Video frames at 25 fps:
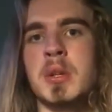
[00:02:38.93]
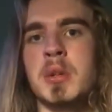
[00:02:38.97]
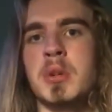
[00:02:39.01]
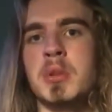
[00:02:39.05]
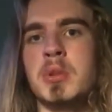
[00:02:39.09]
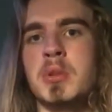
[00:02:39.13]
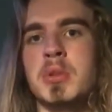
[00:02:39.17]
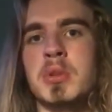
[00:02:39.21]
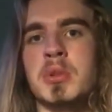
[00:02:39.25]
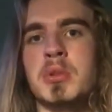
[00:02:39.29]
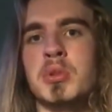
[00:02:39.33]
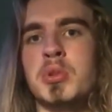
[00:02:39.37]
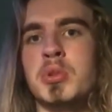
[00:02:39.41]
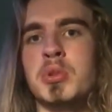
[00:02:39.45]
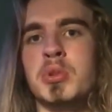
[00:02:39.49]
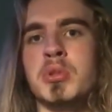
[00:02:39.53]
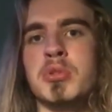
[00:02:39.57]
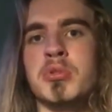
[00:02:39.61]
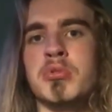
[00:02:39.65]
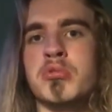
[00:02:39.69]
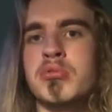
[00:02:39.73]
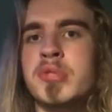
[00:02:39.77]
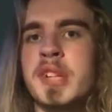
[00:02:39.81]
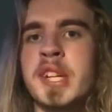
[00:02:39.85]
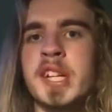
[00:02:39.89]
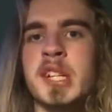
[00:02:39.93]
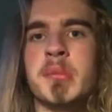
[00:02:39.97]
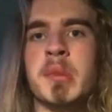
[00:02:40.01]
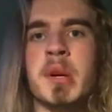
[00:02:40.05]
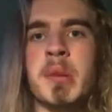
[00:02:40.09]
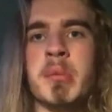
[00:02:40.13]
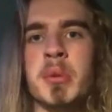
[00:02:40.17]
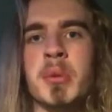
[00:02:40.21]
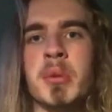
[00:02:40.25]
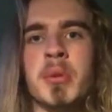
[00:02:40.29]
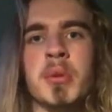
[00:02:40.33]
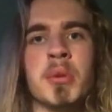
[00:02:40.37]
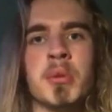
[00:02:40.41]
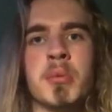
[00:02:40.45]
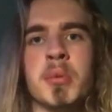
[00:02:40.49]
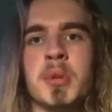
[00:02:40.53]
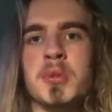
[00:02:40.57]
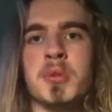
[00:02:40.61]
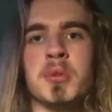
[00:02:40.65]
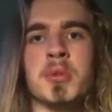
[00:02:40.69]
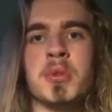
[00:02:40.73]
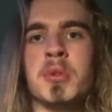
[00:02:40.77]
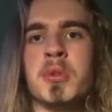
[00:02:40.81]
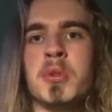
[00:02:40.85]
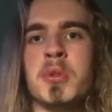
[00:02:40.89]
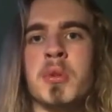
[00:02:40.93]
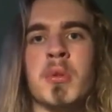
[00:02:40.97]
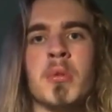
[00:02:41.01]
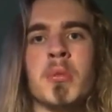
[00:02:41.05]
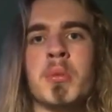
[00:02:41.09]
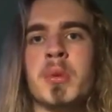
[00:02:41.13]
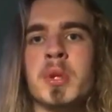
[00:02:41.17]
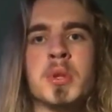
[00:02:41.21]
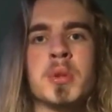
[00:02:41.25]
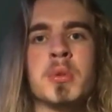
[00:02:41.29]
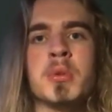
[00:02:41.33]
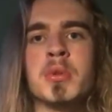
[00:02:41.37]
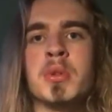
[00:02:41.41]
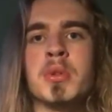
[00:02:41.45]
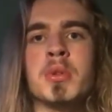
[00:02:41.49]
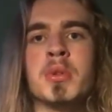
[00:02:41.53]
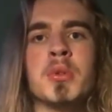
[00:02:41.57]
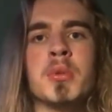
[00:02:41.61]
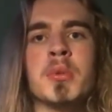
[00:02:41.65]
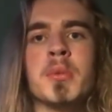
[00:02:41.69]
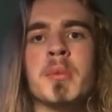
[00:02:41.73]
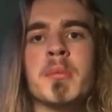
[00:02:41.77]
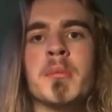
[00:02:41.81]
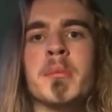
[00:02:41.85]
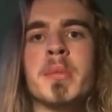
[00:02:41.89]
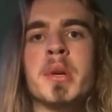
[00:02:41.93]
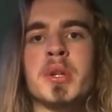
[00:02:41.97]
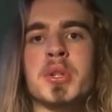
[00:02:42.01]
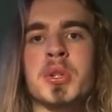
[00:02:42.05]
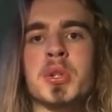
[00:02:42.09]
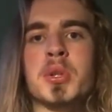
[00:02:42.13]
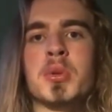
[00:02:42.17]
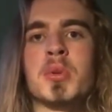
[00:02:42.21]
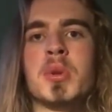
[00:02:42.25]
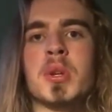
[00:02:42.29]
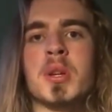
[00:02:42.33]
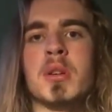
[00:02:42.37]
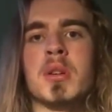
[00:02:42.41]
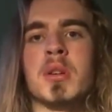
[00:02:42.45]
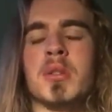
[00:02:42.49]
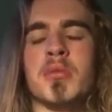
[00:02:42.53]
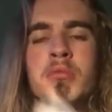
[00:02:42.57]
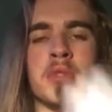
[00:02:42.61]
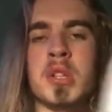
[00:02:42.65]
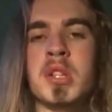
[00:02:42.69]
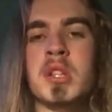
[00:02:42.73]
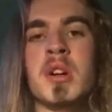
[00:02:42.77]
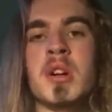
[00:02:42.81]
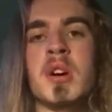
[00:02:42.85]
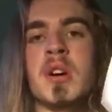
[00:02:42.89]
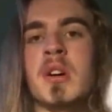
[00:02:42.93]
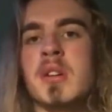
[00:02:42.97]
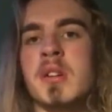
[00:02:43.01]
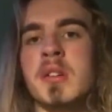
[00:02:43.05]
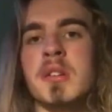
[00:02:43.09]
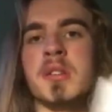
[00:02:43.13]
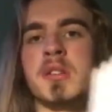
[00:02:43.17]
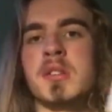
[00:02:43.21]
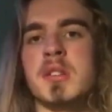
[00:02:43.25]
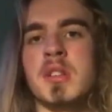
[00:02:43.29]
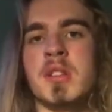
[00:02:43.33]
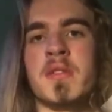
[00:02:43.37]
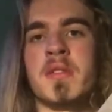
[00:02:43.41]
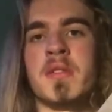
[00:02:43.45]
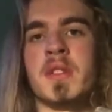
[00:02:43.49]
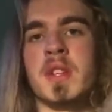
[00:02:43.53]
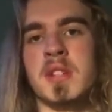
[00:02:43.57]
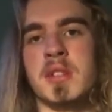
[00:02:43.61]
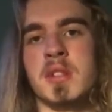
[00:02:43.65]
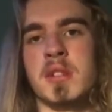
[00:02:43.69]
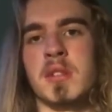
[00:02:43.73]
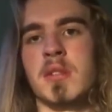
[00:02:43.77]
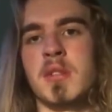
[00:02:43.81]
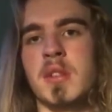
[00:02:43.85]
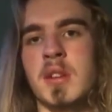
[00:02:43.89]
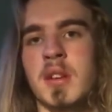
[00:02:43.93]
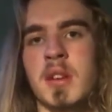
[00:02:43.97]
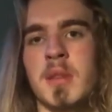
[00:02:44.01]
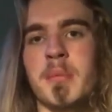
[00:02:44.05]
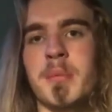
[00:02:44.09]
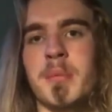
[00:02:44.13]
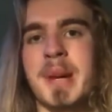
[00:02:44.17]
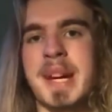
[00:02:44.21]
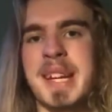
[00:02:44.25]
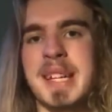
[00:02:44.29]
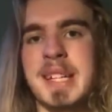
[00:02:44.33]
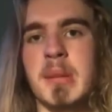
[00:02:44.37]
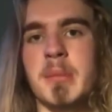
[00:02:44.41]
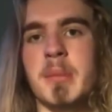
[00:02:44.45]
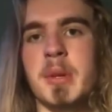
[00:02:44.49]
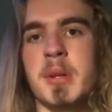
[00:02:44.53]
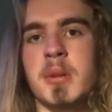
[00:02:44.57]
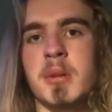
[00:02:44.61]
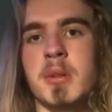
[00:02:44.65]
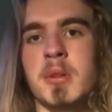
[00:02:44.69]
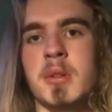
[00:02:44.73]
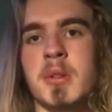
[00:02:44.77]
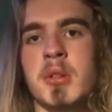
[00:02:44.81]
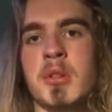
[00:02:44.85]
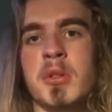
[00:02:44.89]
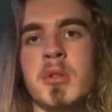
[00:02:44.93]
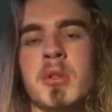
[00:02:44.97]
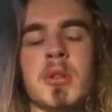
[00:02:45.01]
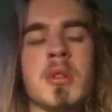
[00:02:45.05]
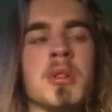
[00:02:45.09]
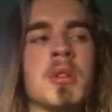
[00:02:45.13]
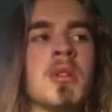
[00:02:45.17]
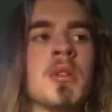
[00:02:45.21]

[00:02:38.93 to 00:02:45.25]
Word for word: or, or on Redbubble, which will do which will do much quicker, regardless if there's a pandemic on or not.